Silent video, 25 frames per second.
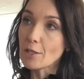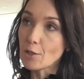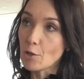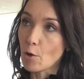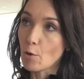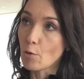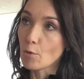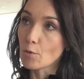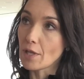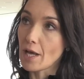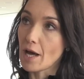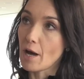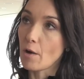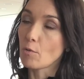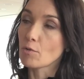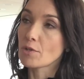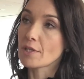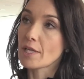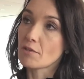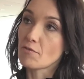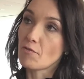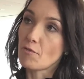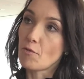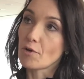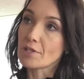know now
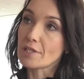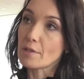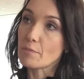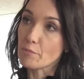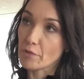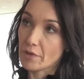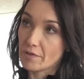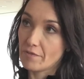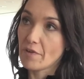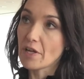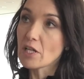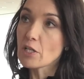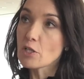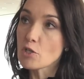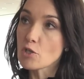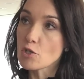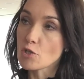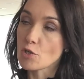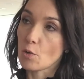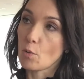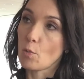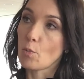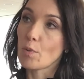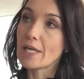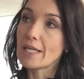that for the
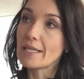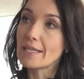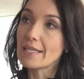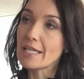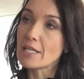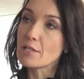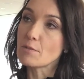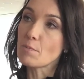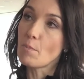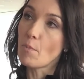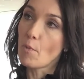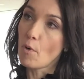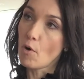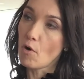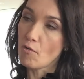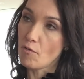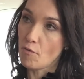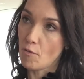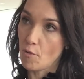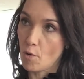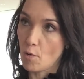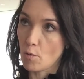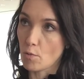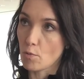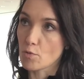prevention, we need more
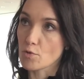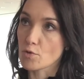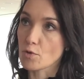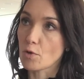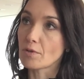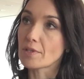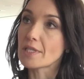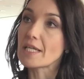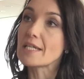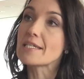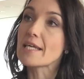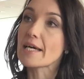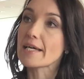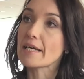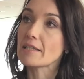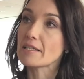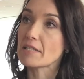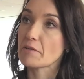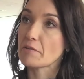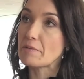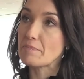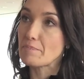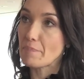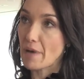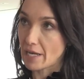focus on the
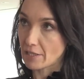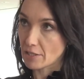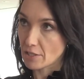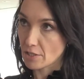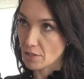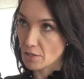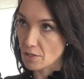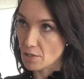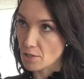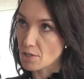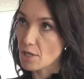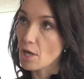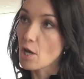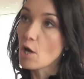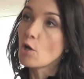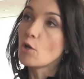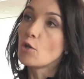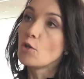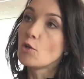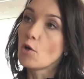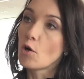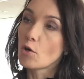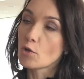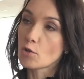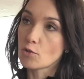dietary patterns,
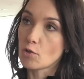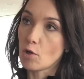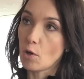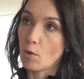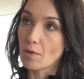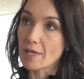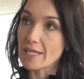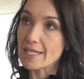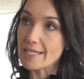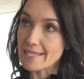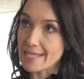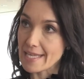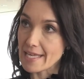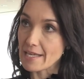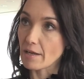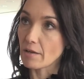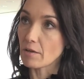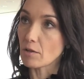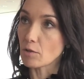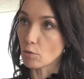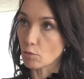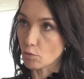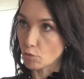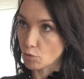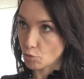not only
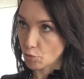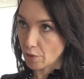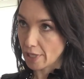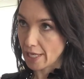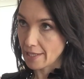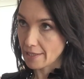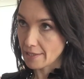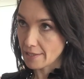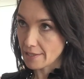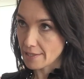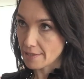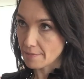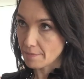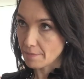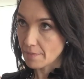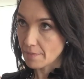single nutrients.